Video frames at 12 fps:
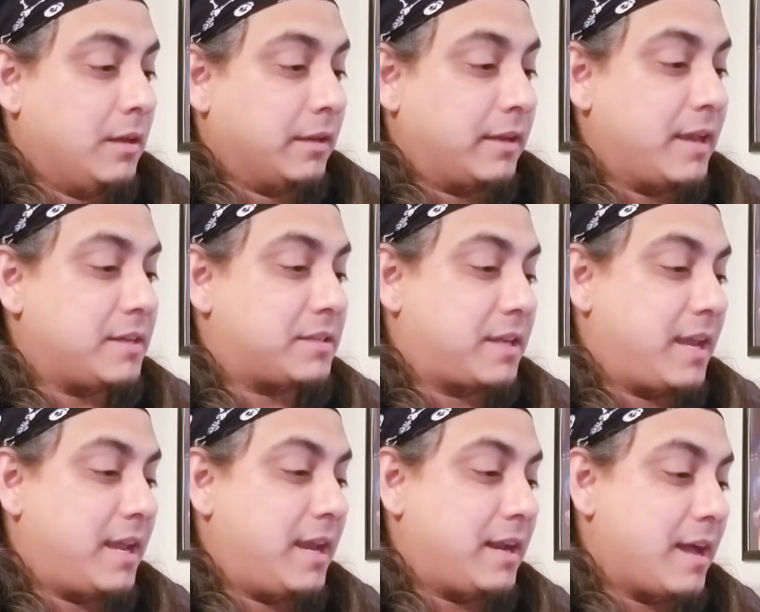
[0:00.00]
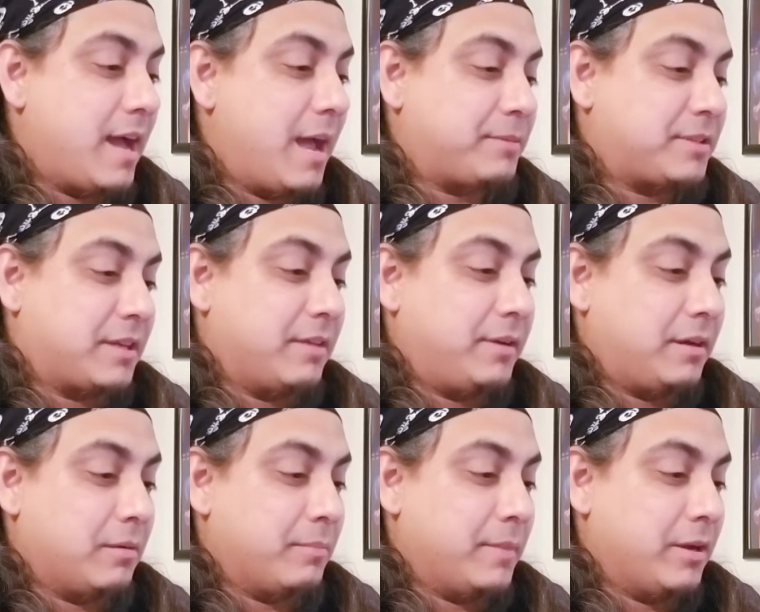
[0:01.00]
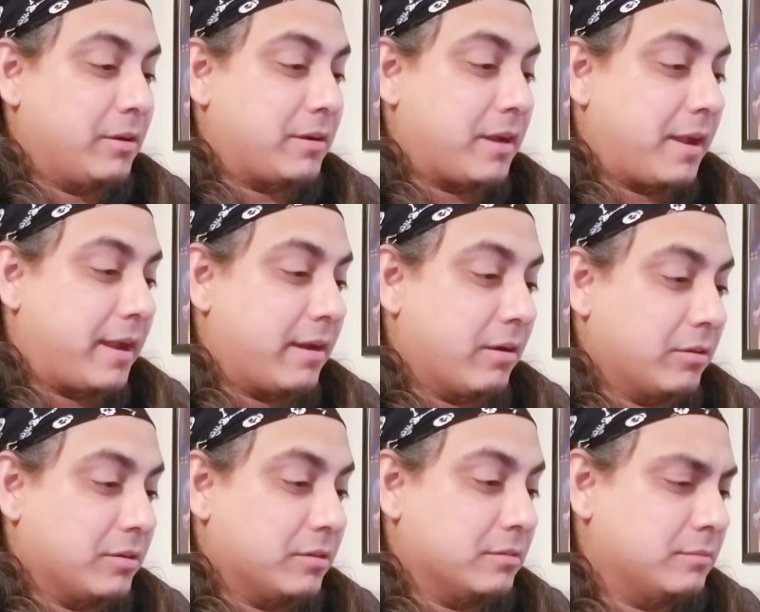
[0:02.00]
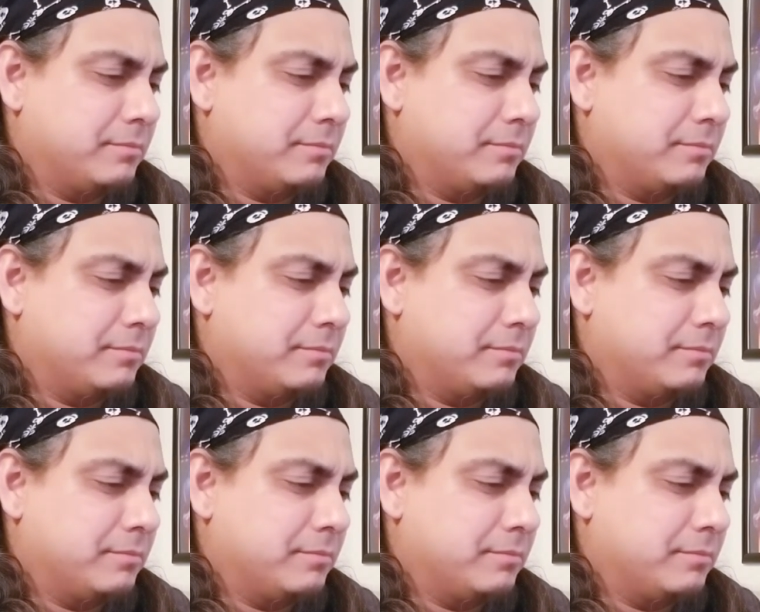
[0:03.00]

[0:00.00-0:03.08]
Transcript: Cascade hops give it American character.